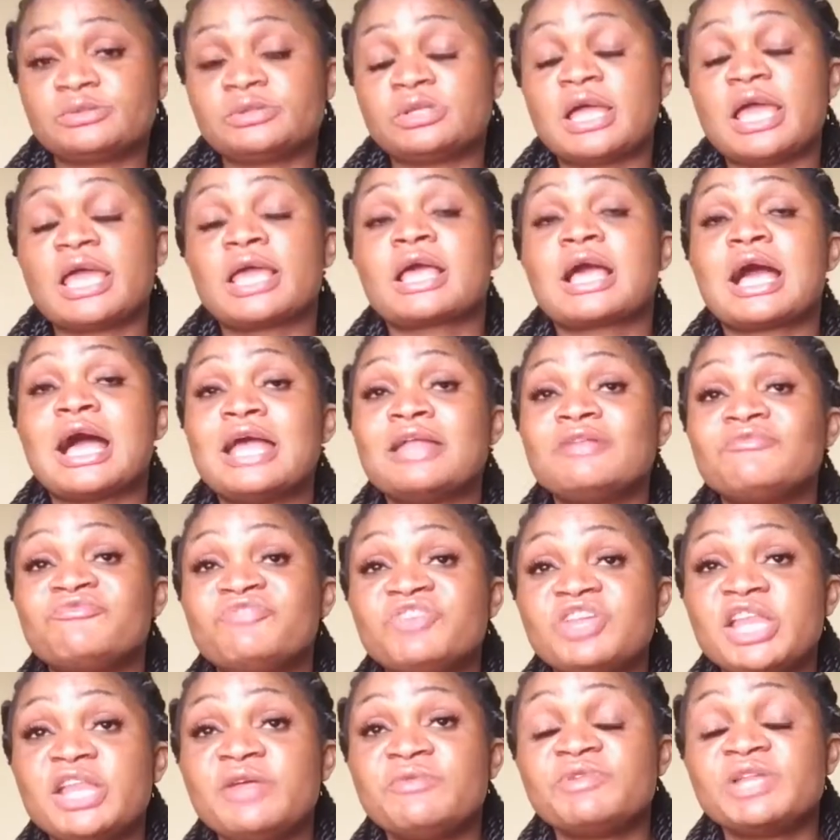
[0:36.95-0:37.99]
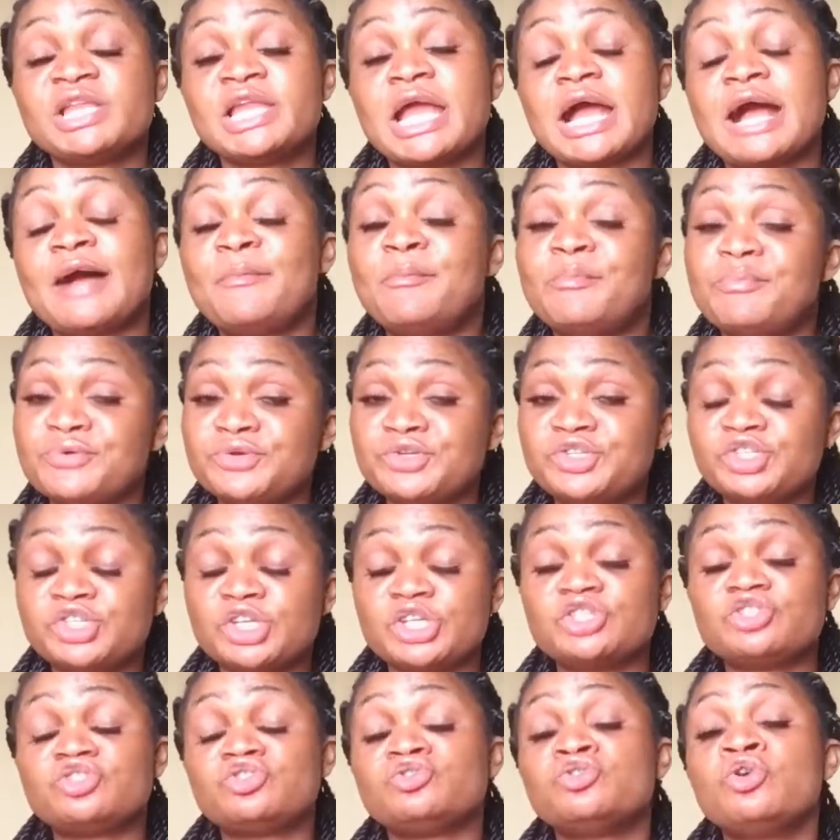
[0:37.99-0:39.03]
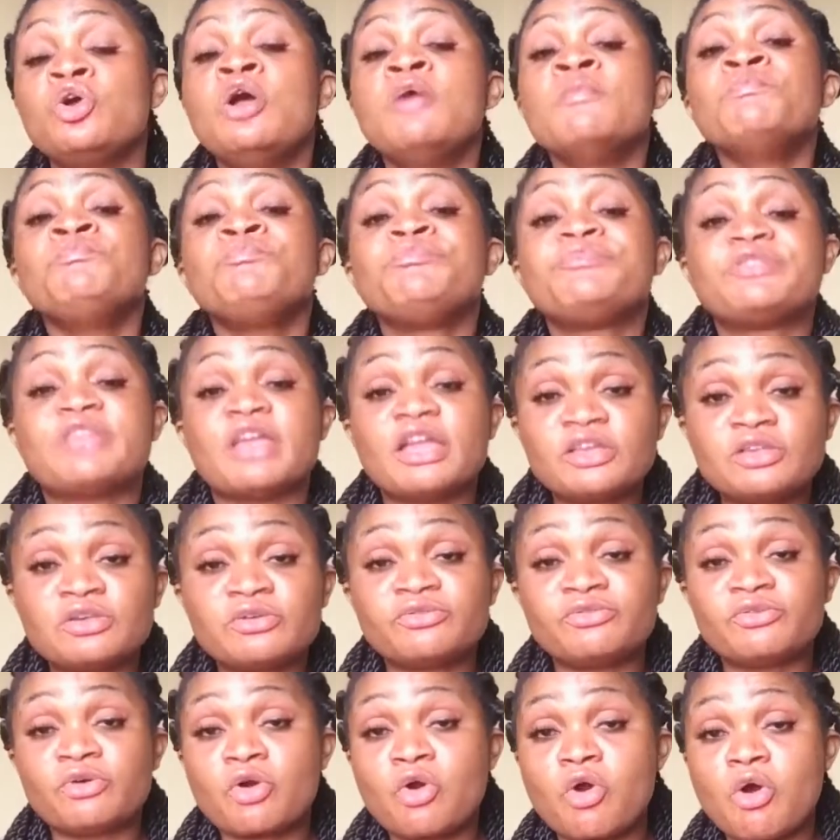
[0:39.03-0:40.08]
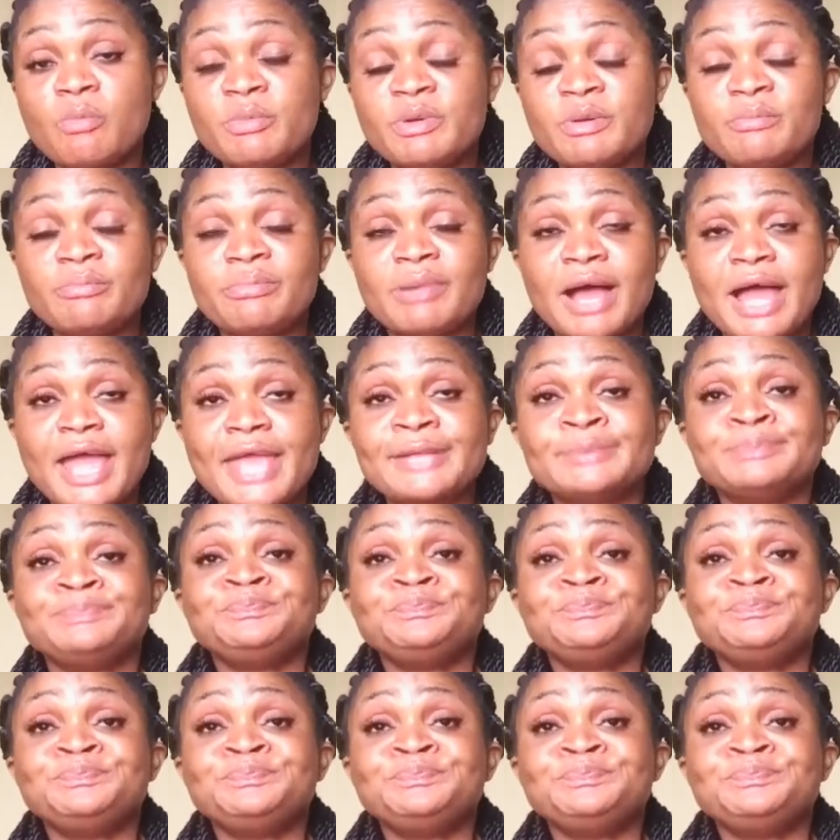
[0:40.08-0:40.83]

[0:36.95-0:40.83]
Like, I really, really appreciate you. Thank you for coming by.